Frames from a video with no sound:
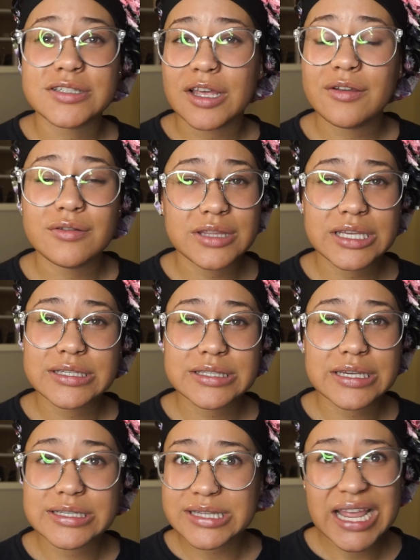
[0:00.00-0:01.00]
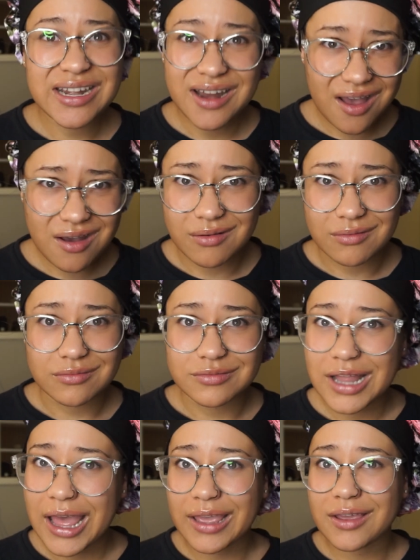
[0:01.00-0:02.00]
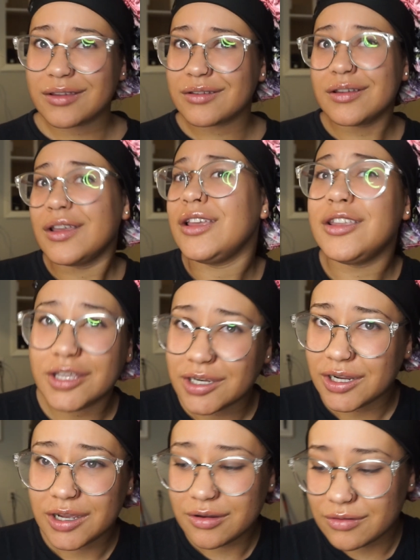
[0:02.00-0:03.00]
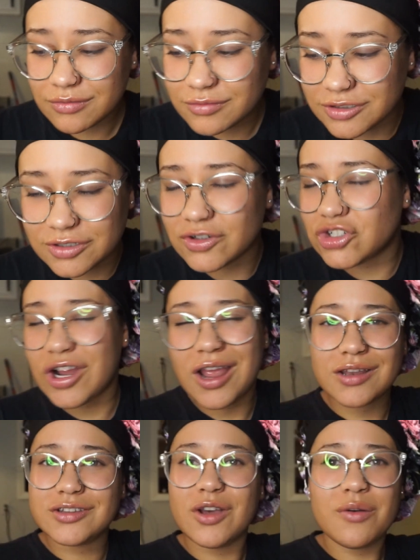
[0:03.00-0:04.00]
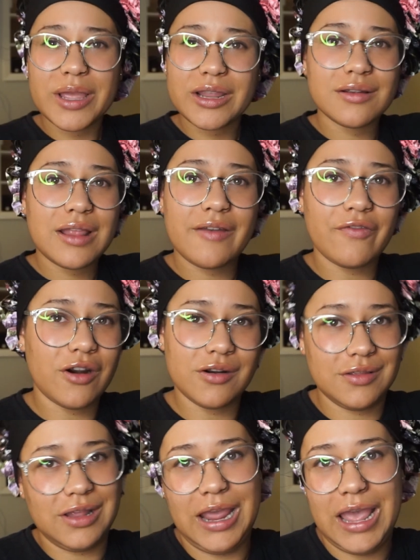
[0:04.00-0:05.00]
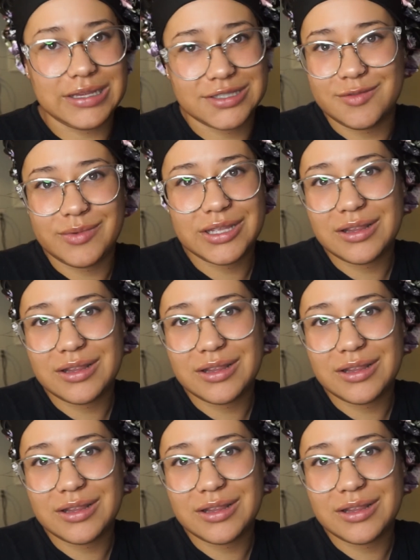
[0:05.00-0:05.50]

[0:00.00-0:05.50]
tell you things because they know. Like, you know, don't make your life harder than it has to be.